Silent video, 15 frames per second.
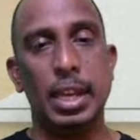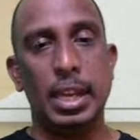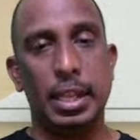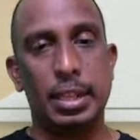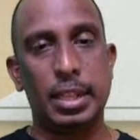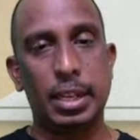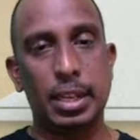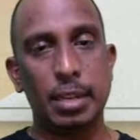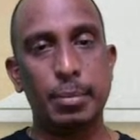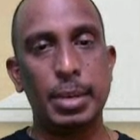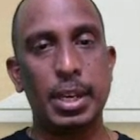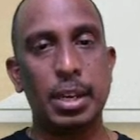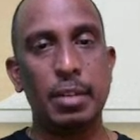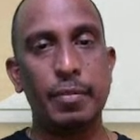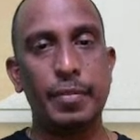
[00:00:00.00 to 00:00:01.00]
the
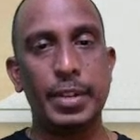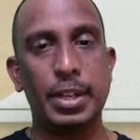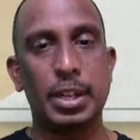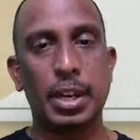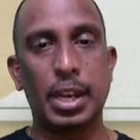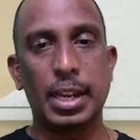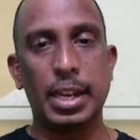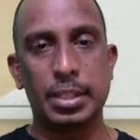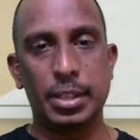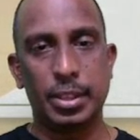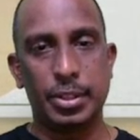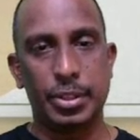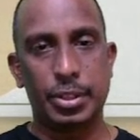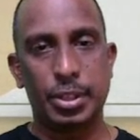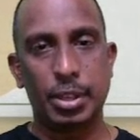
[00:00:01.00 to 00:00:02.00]
chemical
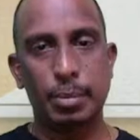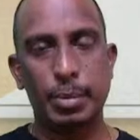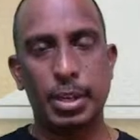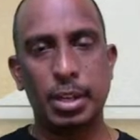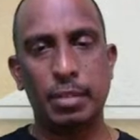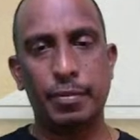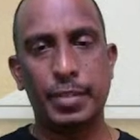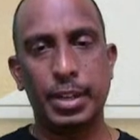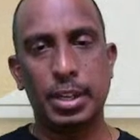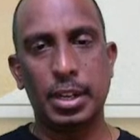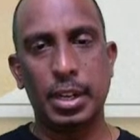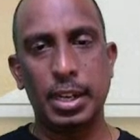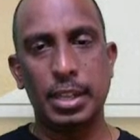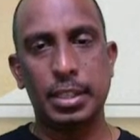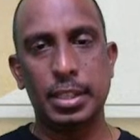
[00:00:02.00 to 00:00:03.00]
fertilizers. Chemical
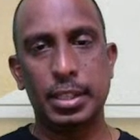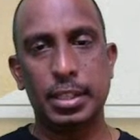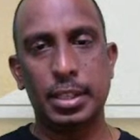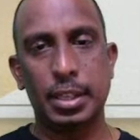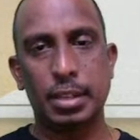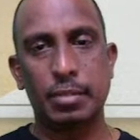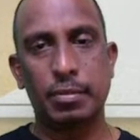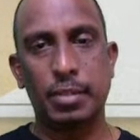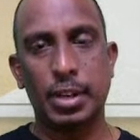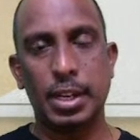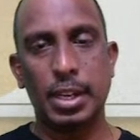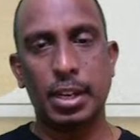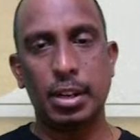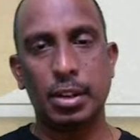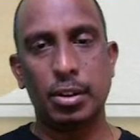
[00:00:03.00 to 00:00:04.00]
fertilizers
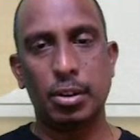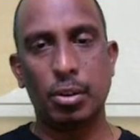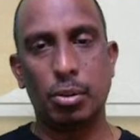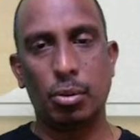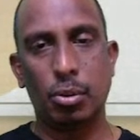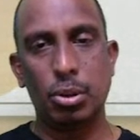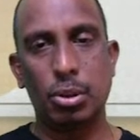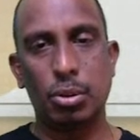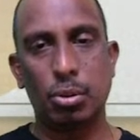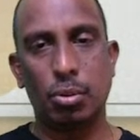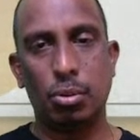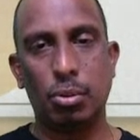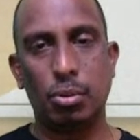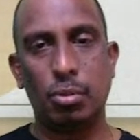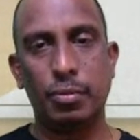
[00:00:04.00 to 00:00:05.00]
require lot
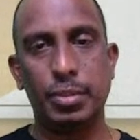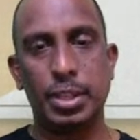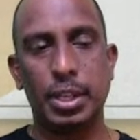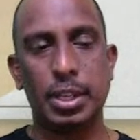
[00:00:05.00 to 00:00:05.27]
of